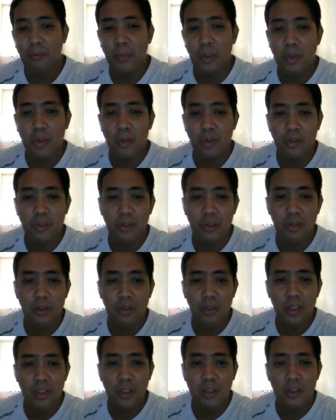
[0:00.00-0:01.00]
Because this is
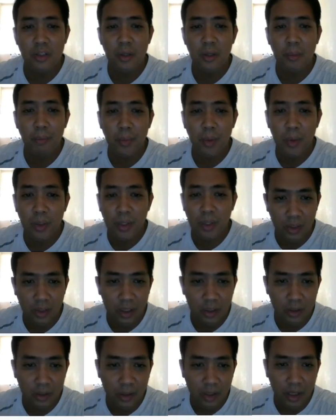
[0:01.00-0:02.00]
just a simple
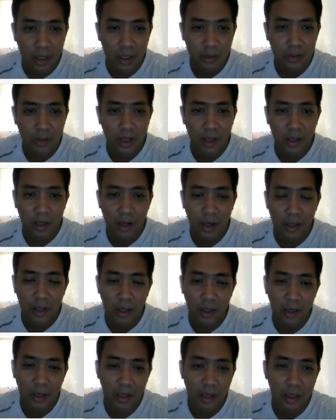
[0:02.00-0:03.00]
straight cut. I
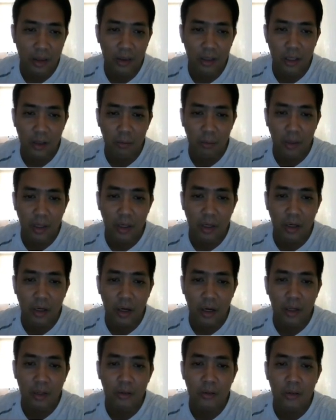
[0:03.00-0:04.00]
can cut that by a
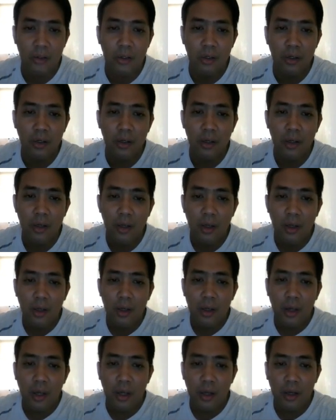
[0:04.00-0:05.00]
grinder.
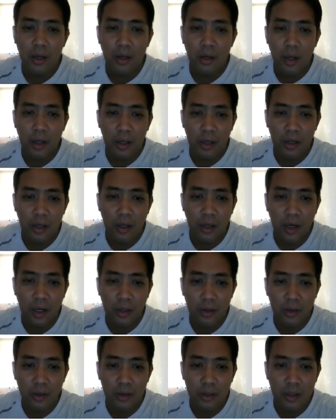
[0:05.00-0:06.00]
And I can
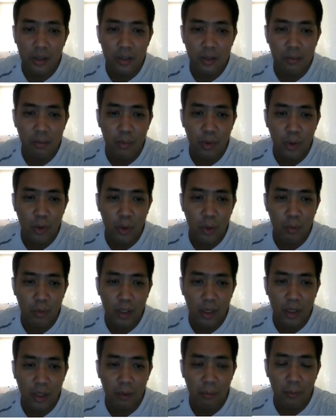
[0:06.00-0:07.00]
cut this bottom
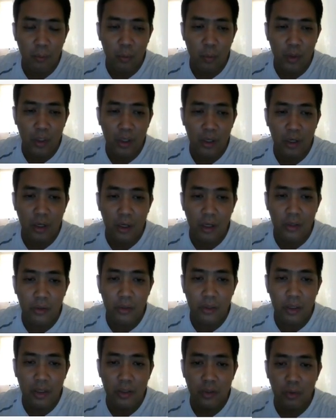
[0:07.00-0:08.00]
area with a
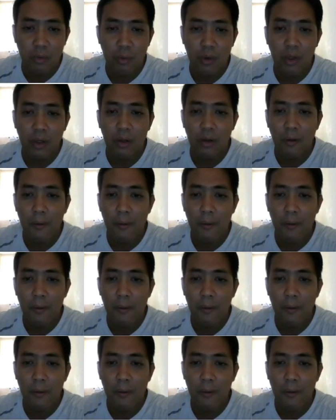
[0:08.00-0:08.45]
grinder as well.